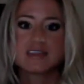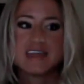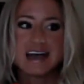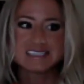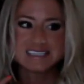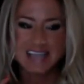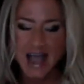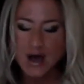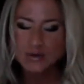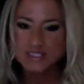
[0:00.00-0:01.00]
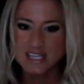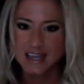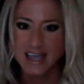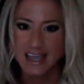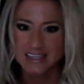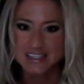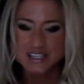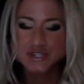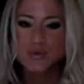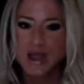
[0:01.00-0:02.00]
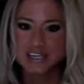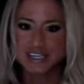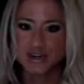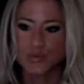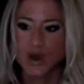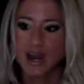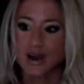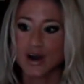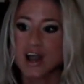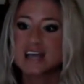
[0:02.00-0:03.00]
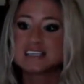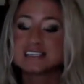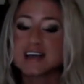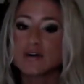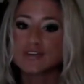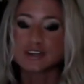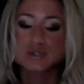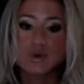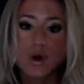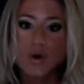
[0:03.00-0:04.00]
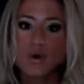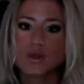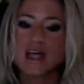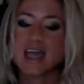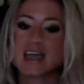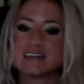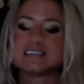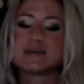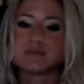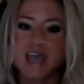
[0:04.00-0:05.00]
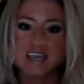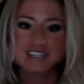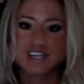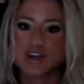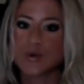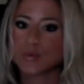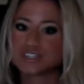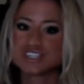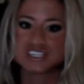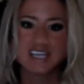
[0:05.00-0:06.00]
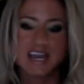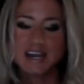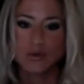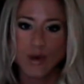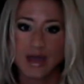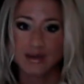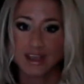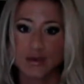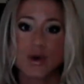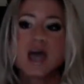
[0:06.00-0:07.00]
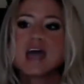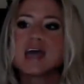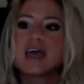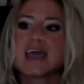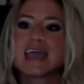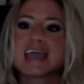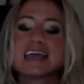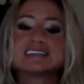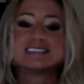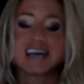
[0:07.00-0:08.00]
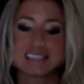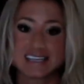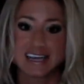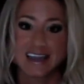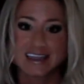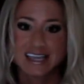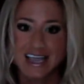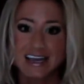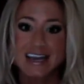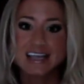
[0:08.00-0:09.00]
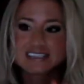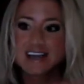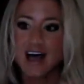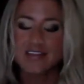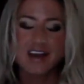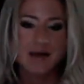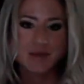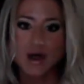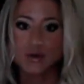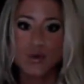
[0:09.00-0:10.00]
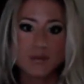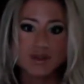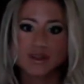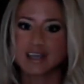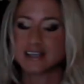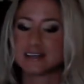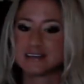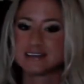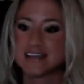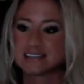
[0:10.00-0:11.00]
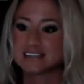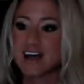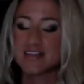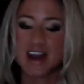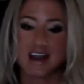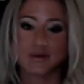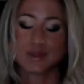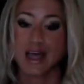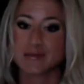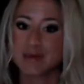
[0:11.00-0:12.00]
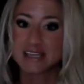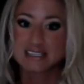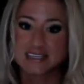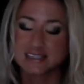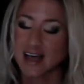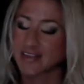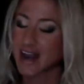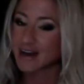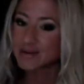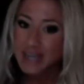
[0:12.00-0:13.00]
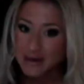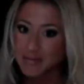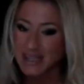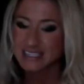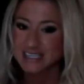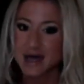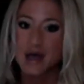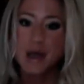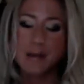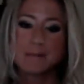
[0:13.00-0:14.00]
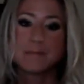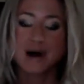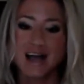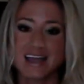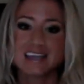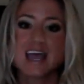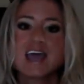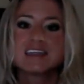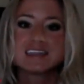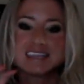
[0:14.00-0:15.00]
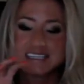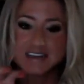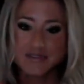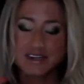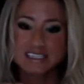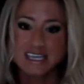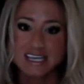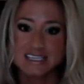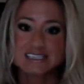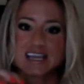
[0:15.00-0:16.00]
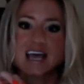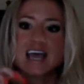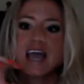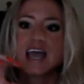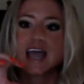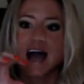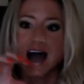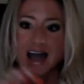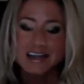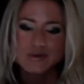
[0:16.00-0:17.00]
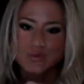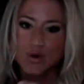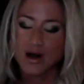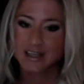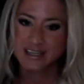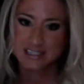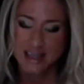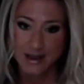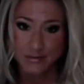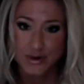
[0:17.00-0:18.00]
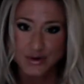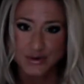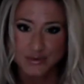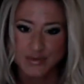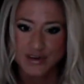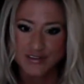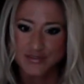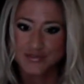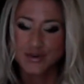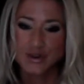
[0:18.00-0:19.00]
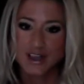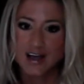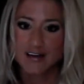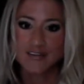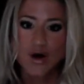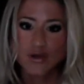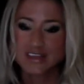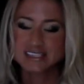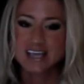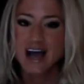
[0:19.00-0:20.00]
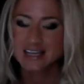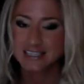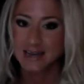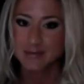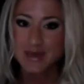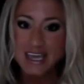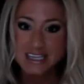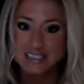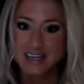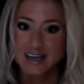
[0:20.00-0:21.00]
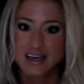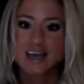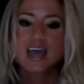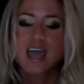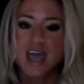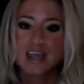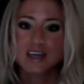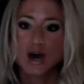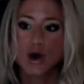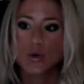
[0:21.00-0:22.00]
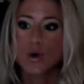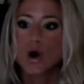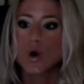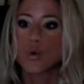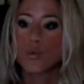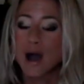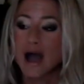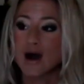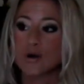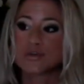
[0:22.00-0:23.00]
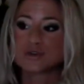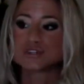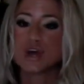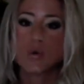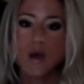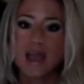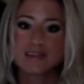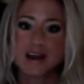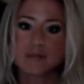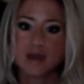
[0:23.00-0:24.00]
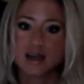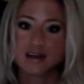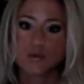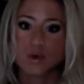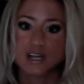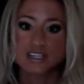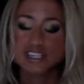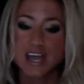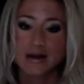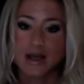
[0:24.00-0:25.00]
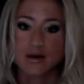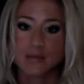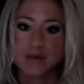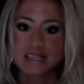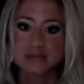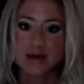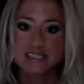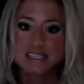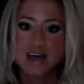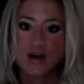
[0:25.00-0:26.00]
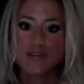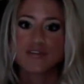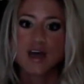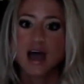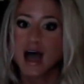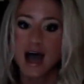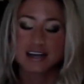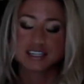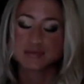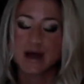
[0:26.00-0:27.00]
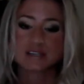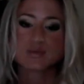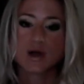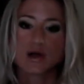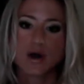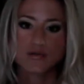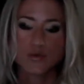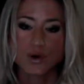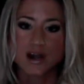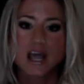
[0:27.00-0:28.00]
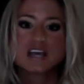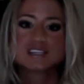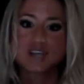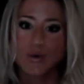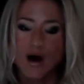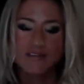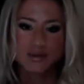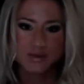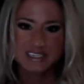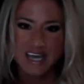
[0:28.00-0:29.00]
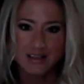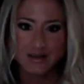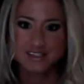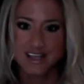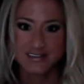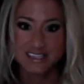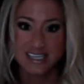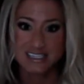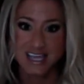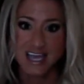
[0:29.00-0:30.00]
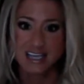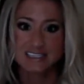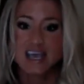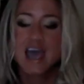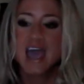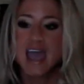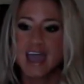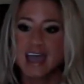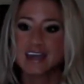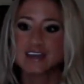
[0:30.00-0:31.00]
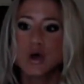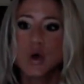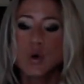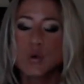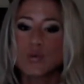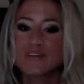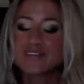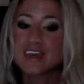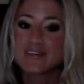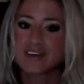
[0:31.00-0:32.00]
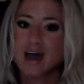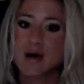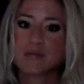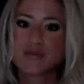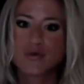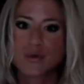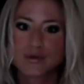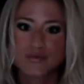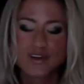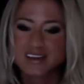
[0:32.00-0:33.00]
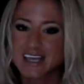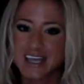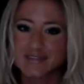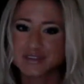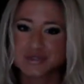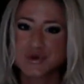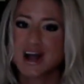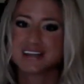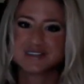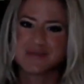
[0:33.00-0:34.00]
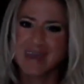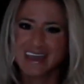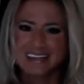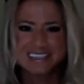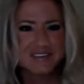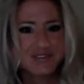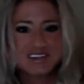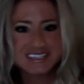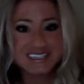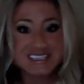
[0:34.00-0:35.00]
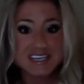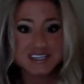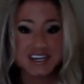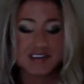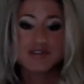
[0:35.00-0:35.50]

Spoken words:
That sounds like a situation where self-control and temptation would just eat away at you. It doesn't. And it's not that I'm not normal. It's not that I don't like pizza. It's not that I don't eat pizza. But the difference is, I didn't walk into that room full of all these guys eating pizza and go, wow, there's no way that I'm not going to want to chow down on pizza myself. I just might as well go for it. So often we tell ourselves these things and we've given up before we've really even tried to make a different decision.